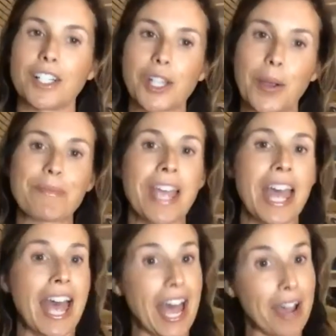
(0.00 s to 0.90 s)
So
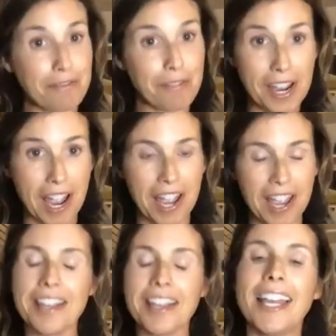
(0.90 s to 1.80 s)

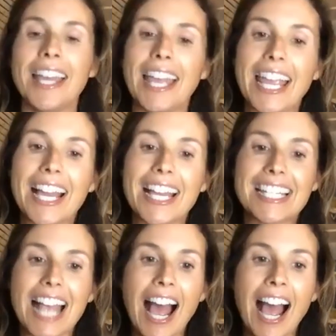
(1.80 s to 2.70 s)
FYI,
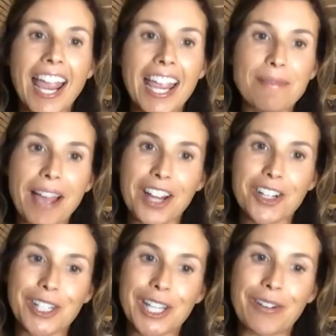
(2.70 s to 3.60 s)
and I am
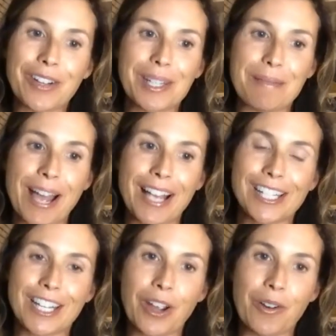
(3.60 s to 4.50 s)
actually going to pass
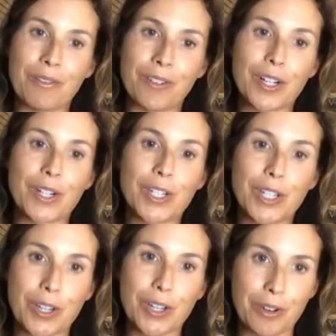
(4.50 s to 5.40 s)
it over
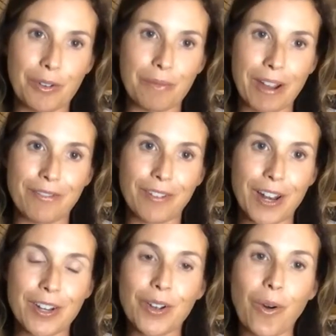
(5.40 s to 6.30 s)
to my
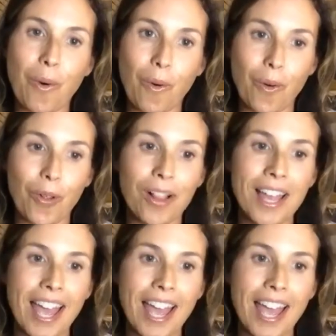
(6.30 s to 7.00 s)
friend Nicole,